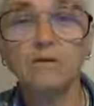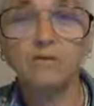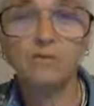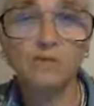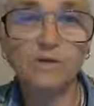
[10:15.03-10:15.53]

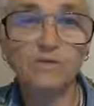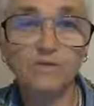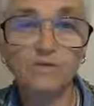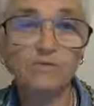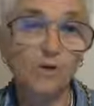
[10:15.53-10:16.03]
which means
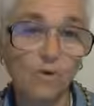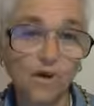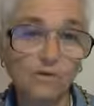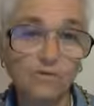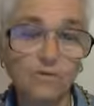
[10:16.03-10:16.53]
there's no
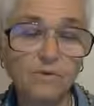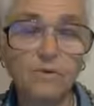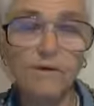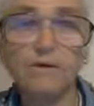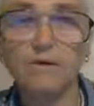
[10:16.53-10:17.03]

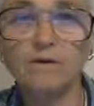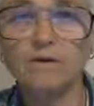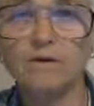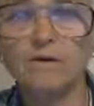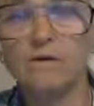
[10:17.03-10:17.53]
activity,
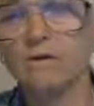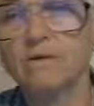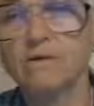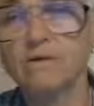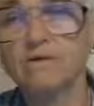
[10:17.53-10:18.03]

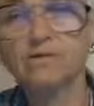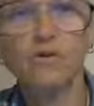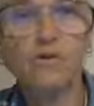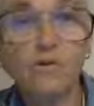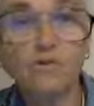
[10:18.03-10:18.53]
there's
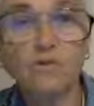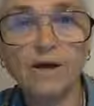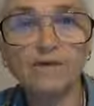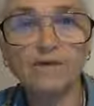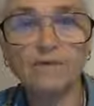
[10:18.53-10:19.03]
no
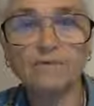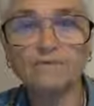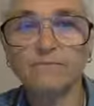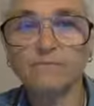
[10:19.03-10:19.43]
interaction.